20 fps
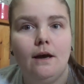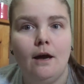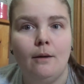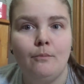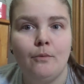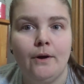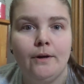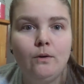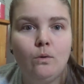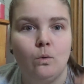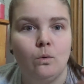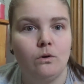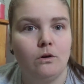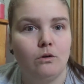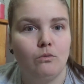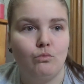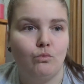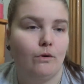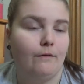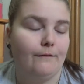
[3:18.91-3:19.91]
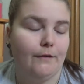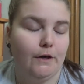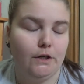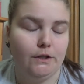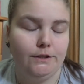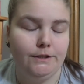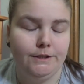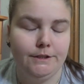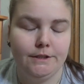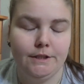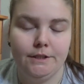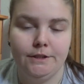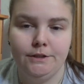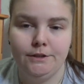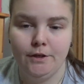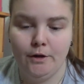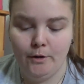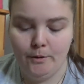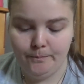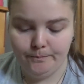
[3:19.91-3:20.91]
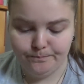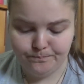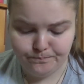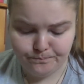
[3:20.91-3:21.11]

upright or reversed. So